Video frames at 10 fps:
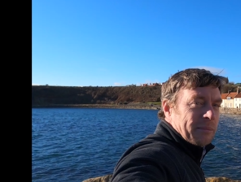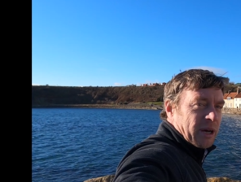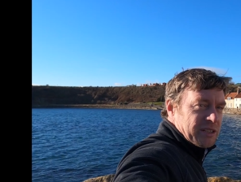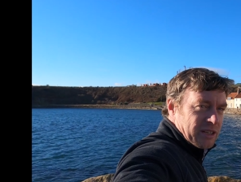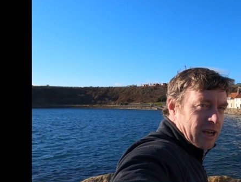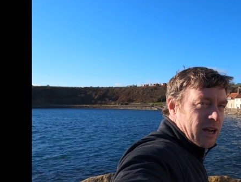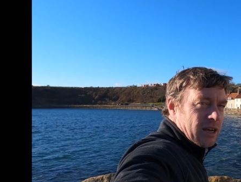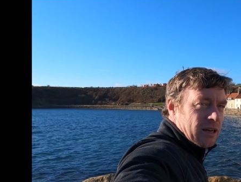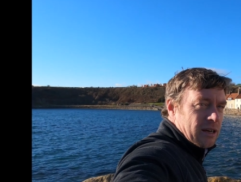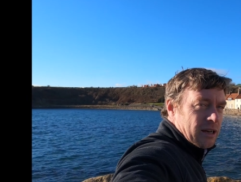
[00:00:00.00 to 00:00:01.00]
But
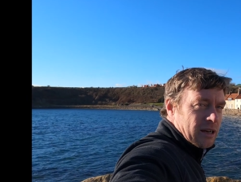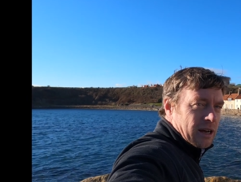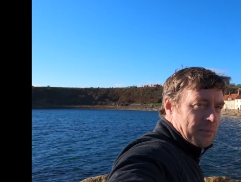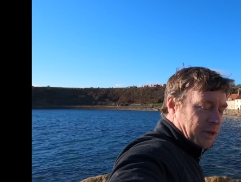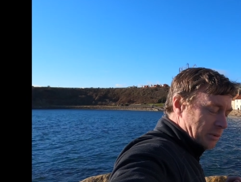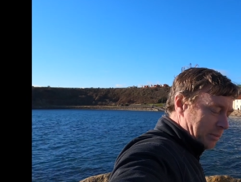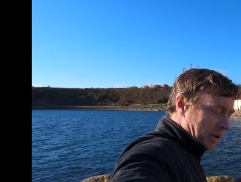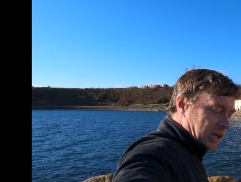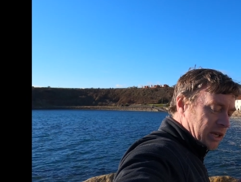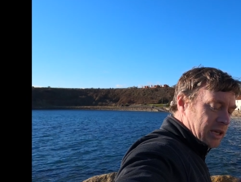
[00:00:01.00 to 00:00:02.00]
I'm coming
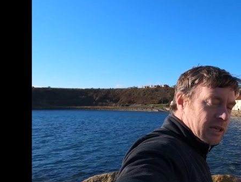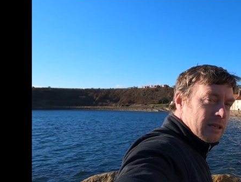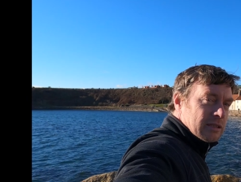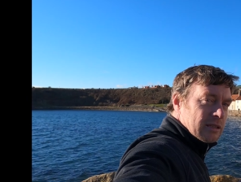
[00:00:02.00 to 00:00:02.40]
back here